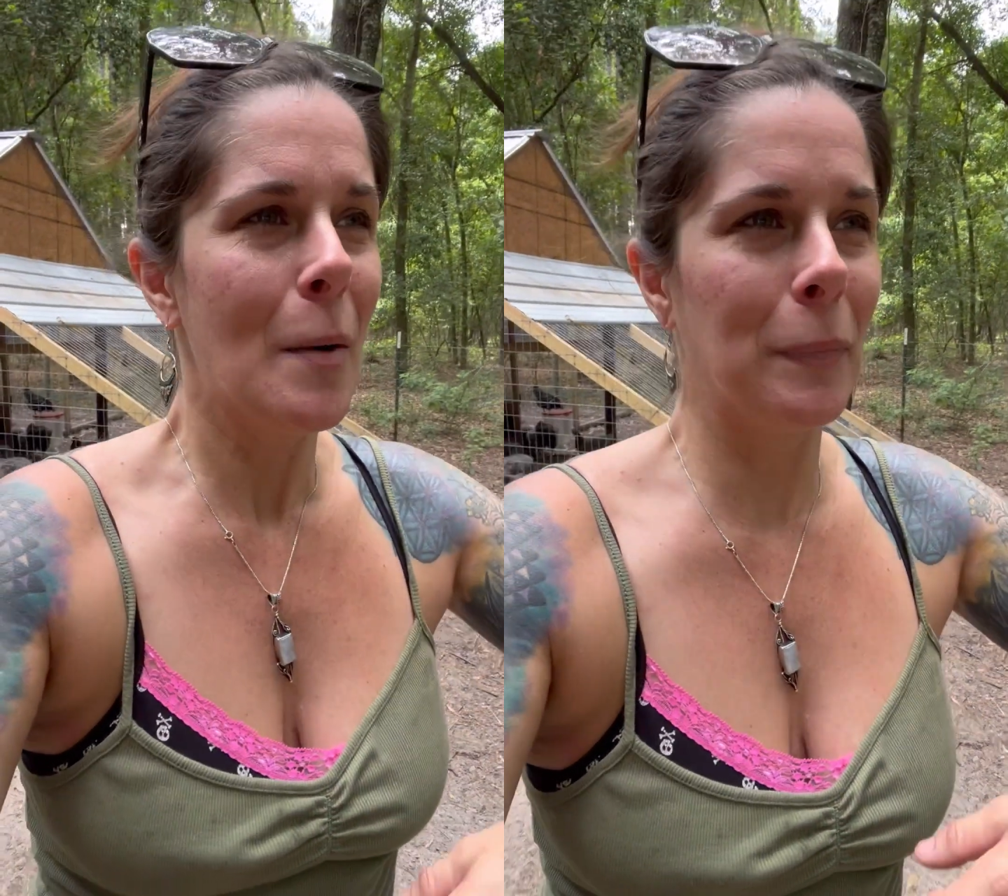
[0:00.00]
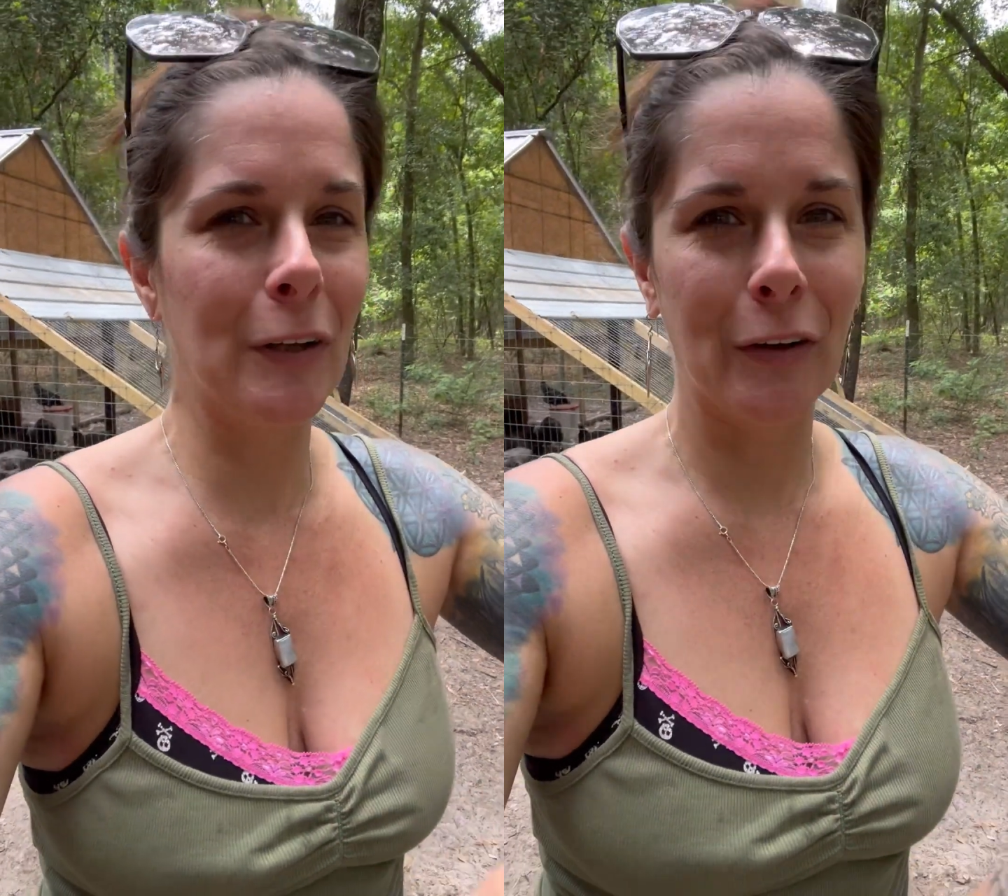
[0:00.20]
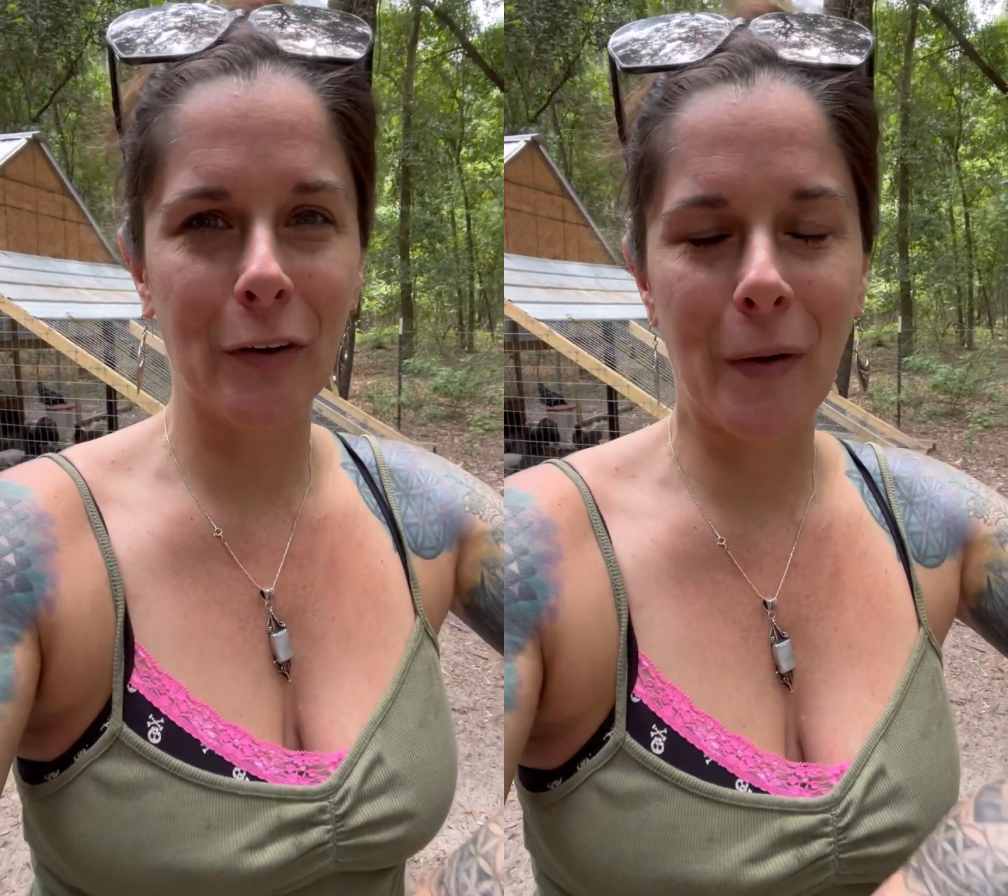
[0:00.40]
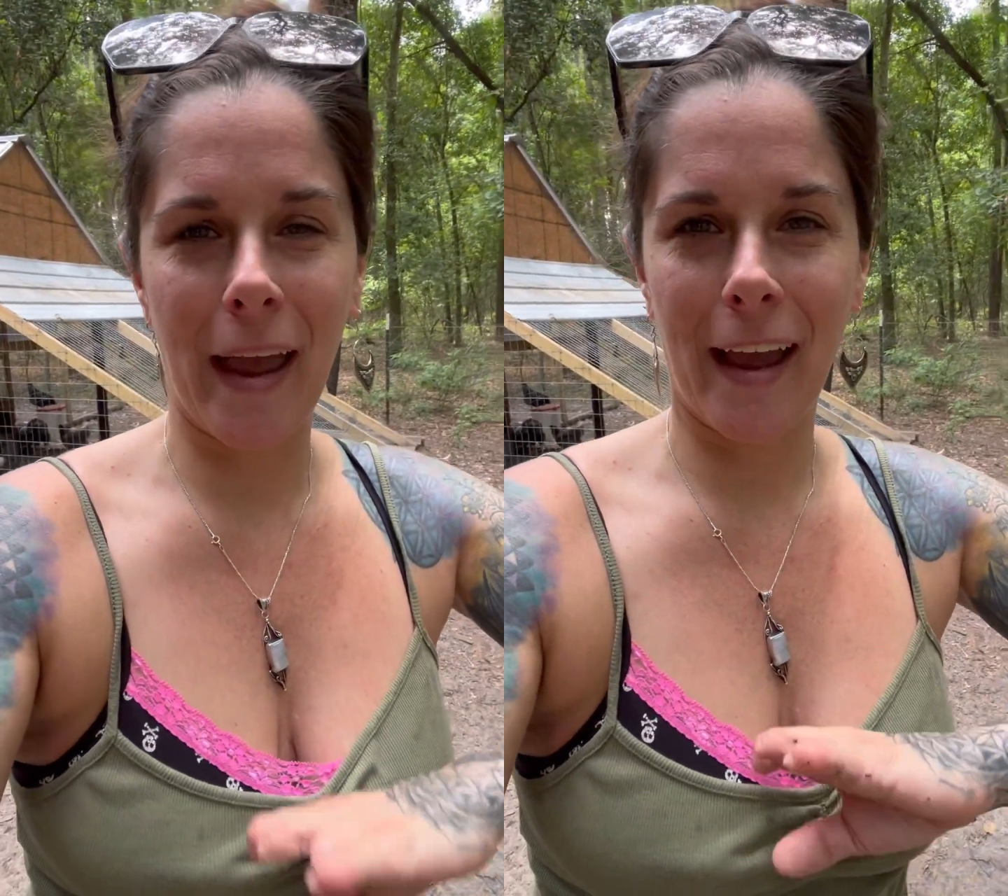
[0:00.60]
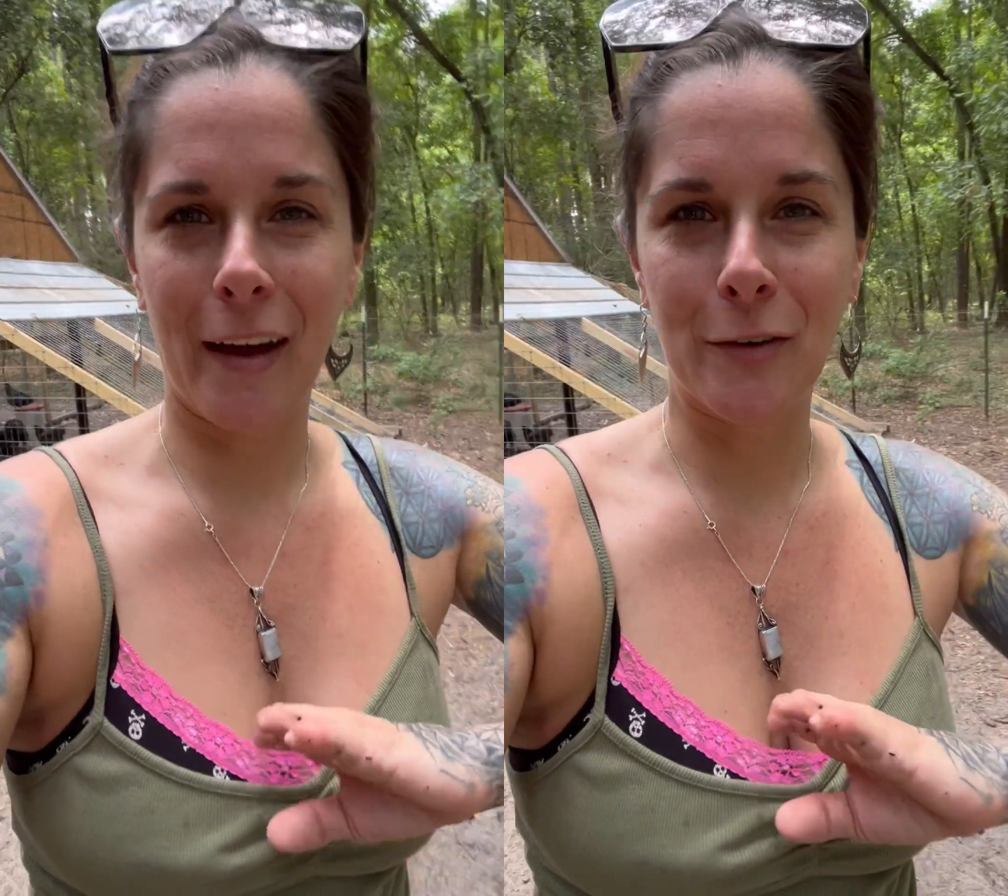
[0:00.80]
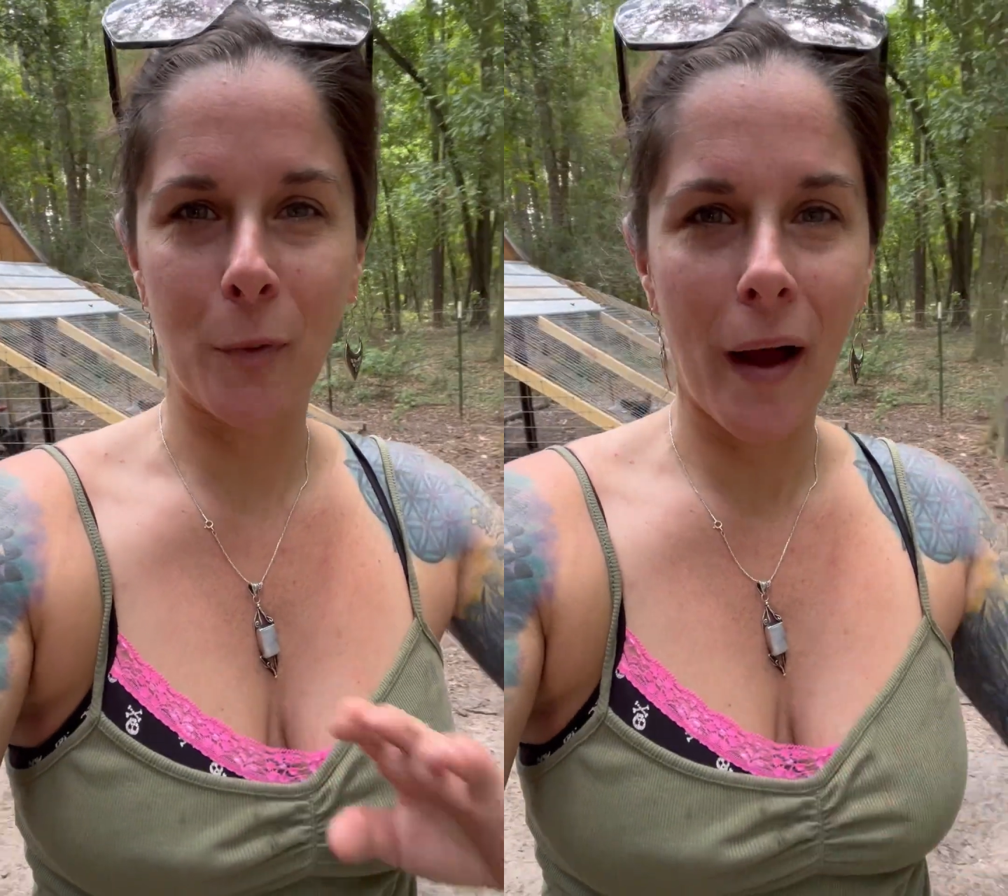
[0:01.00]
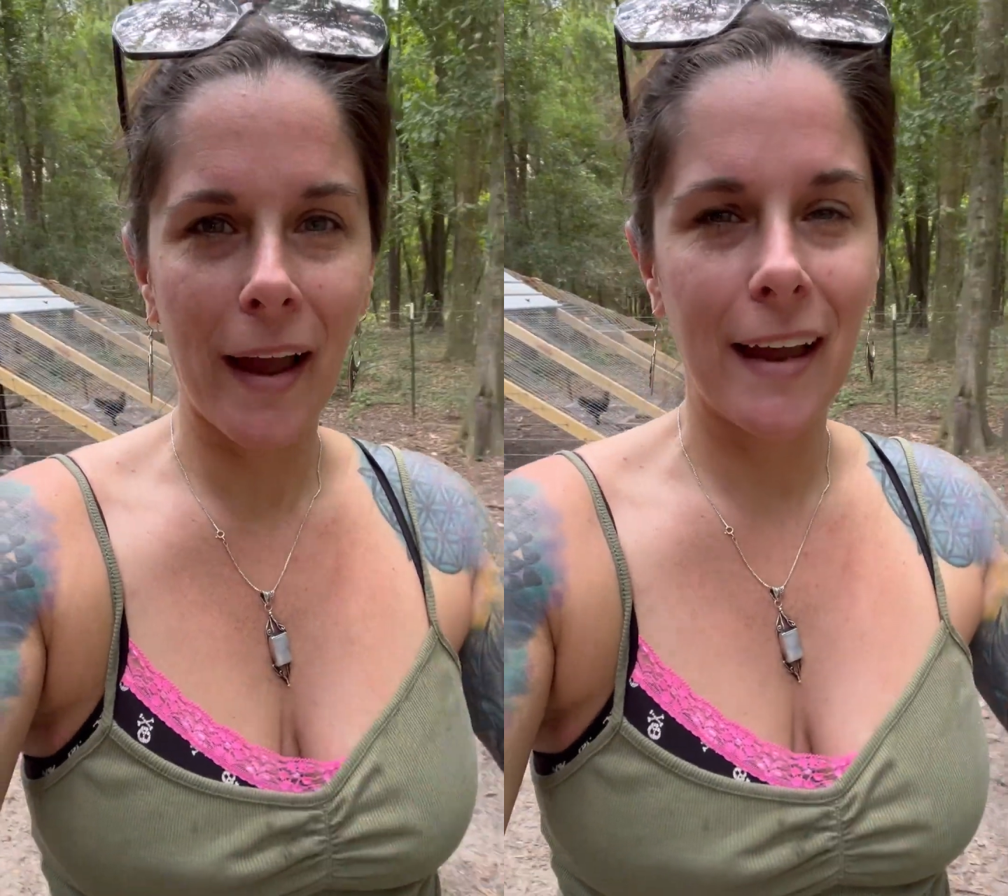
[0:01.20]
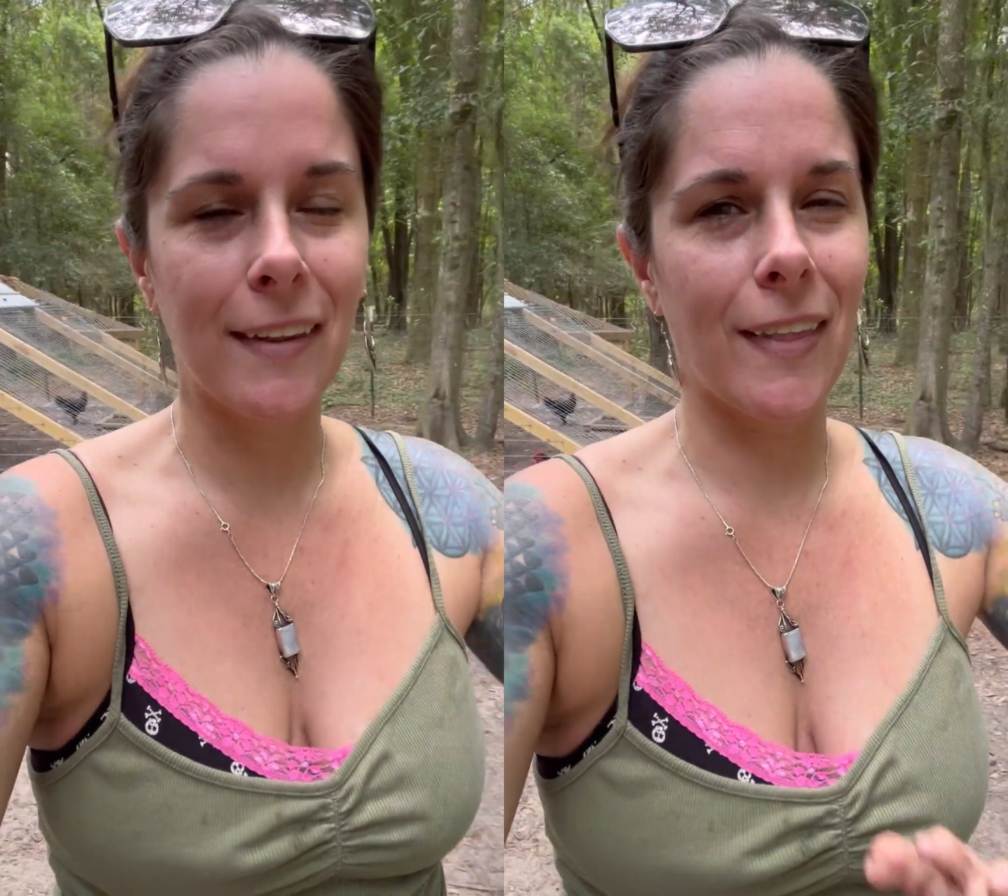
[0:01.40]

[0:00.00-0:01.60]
blue and white.